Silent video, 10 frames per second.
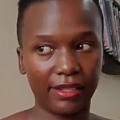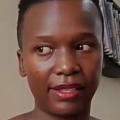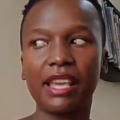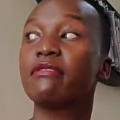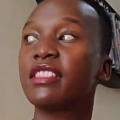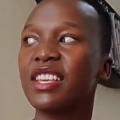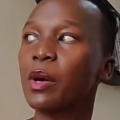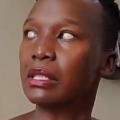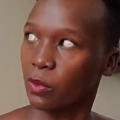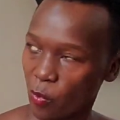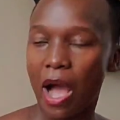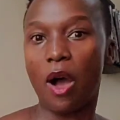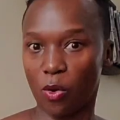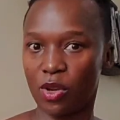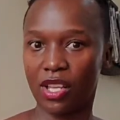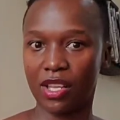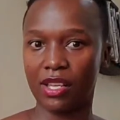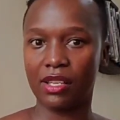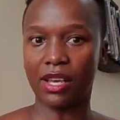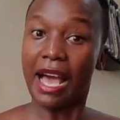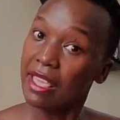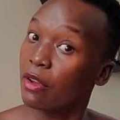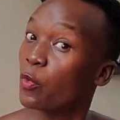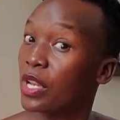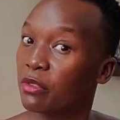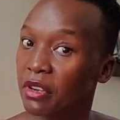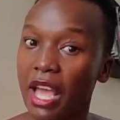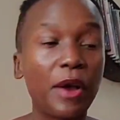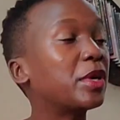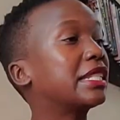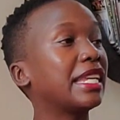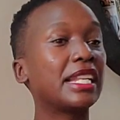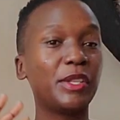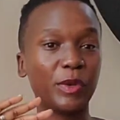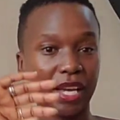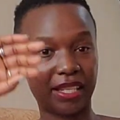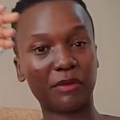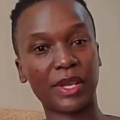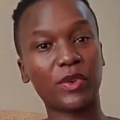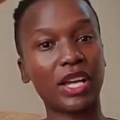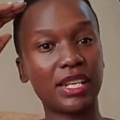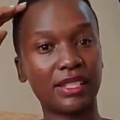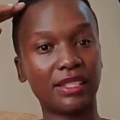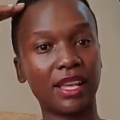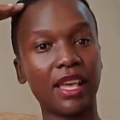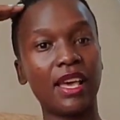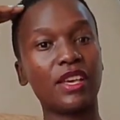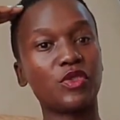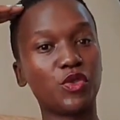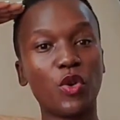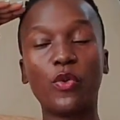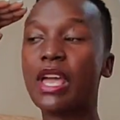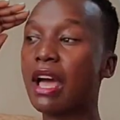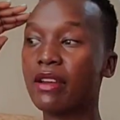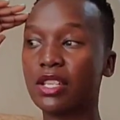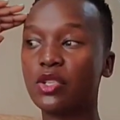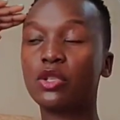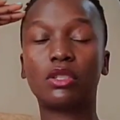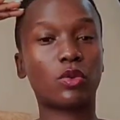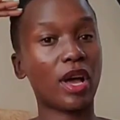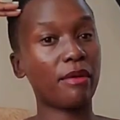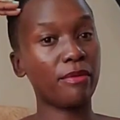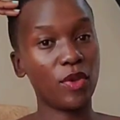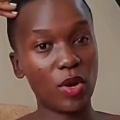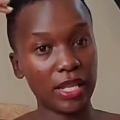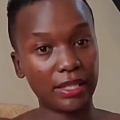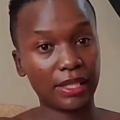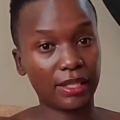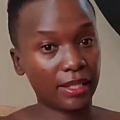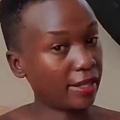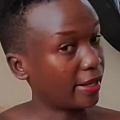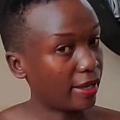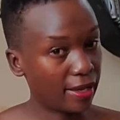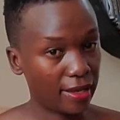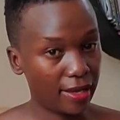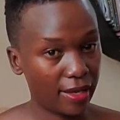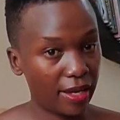Everything was wow. I will tell you, I tell my Ugandans, you know, we are reduced to ambulances in Kenya.